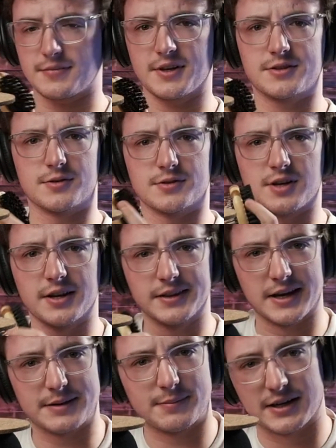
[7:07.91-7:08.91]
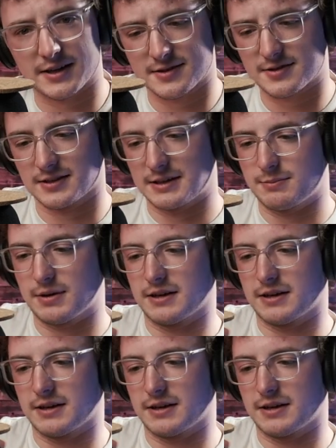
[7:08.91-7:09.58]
so it's unlike me to sleep